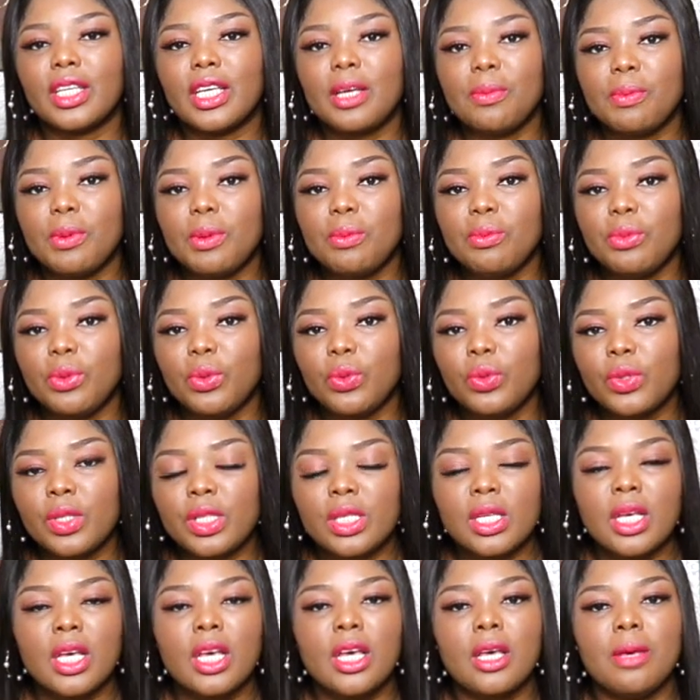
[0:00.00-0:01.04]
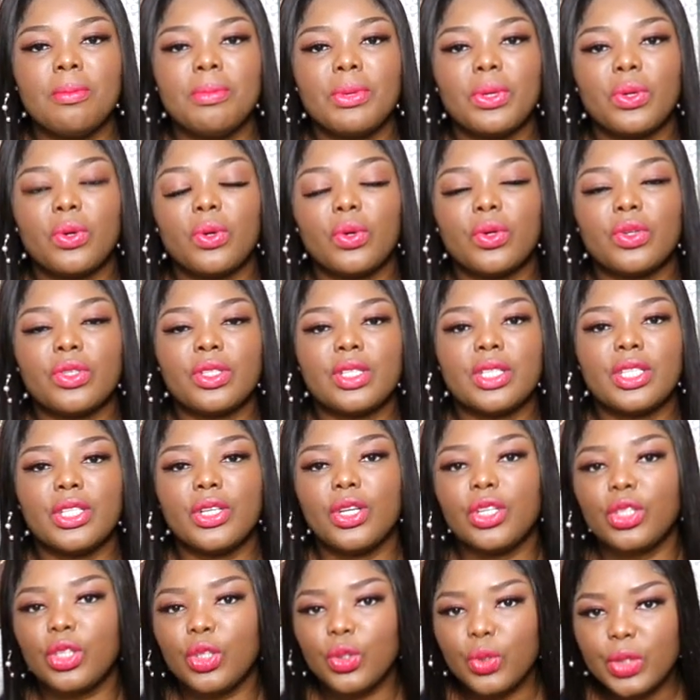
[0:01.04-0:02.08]
keeping mute, because
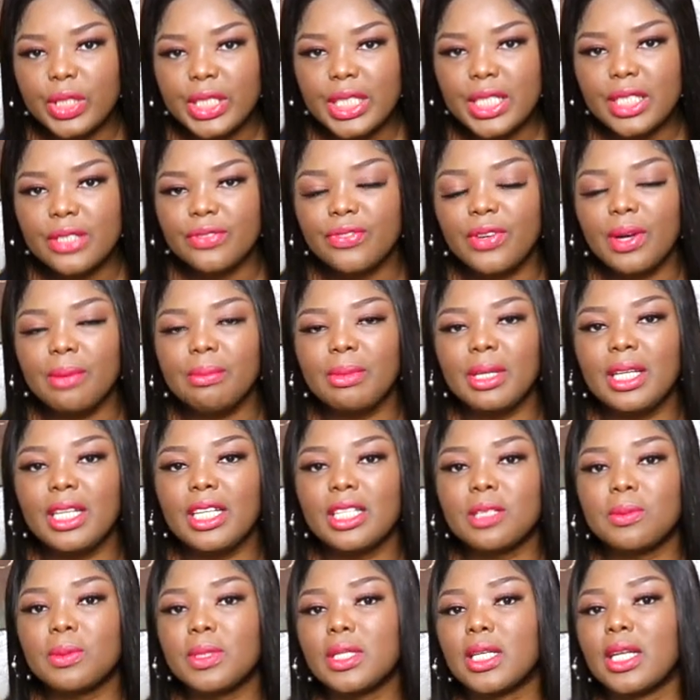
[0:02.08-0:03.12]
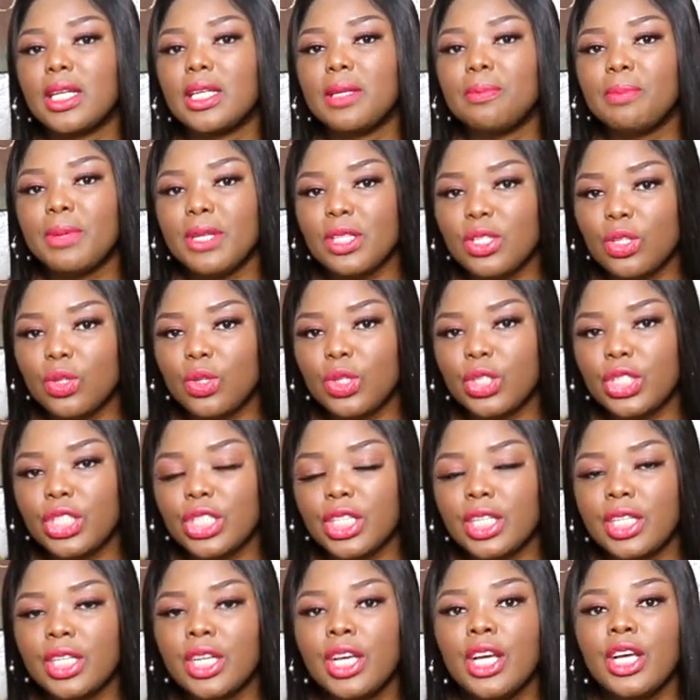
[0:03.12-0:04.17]
the Edochie's family, especially
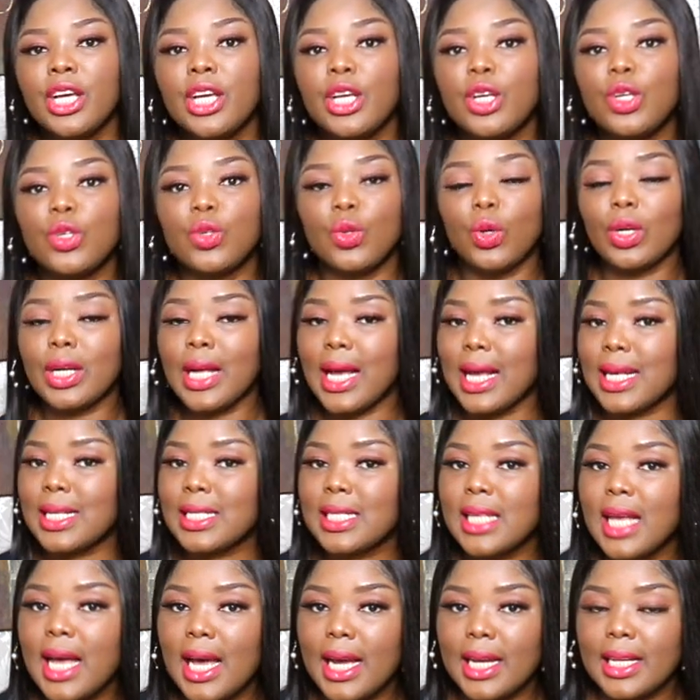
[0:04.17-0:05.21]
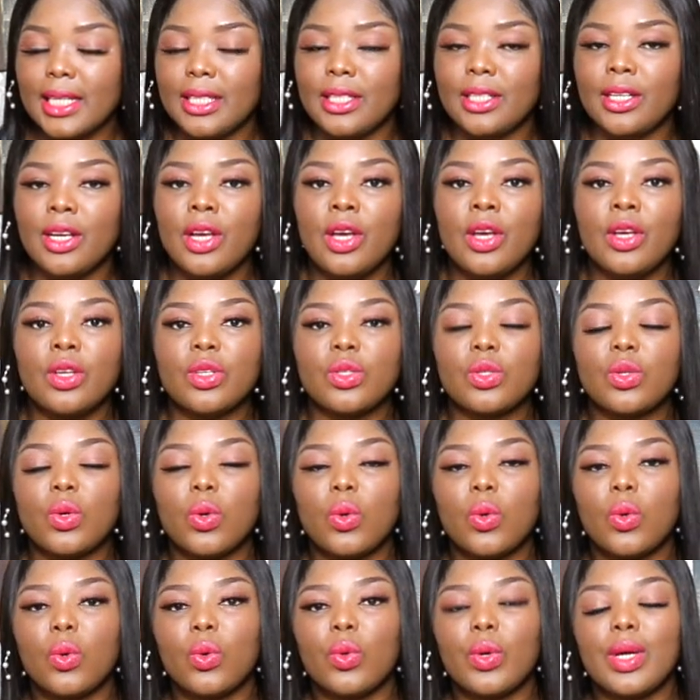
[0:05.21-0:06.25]
Edochie, is on her side.
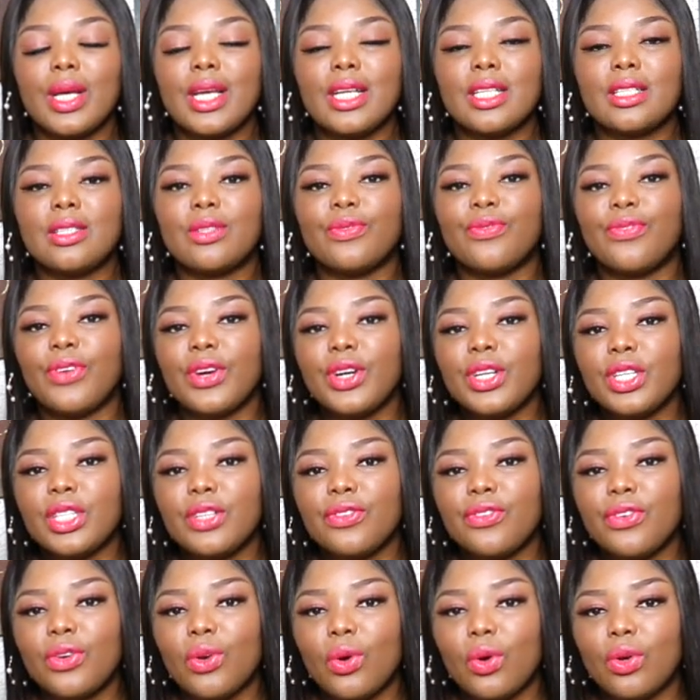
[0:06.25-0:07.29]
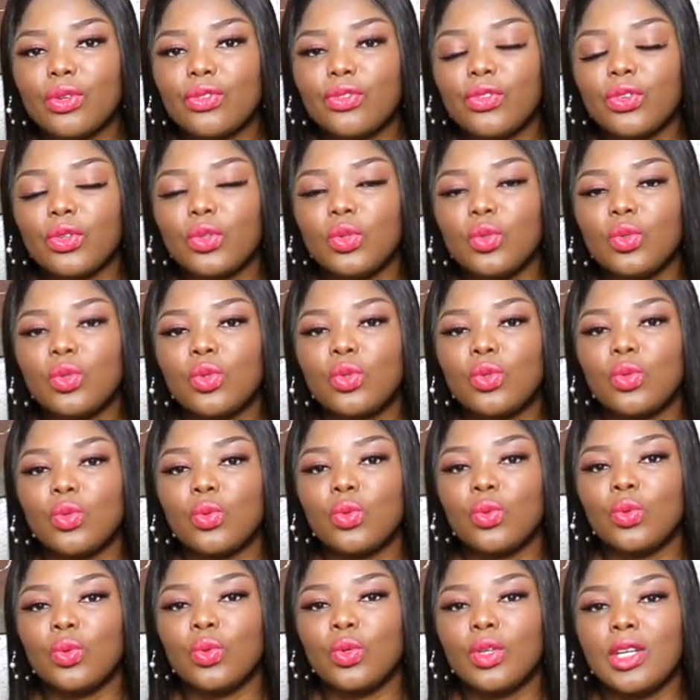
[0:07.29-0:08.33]
So it's very difficult for you
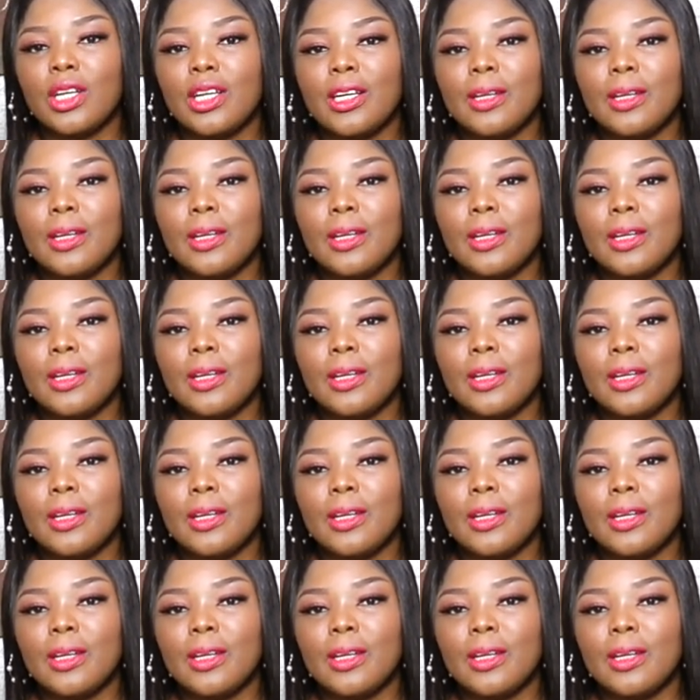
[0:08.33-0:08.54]
to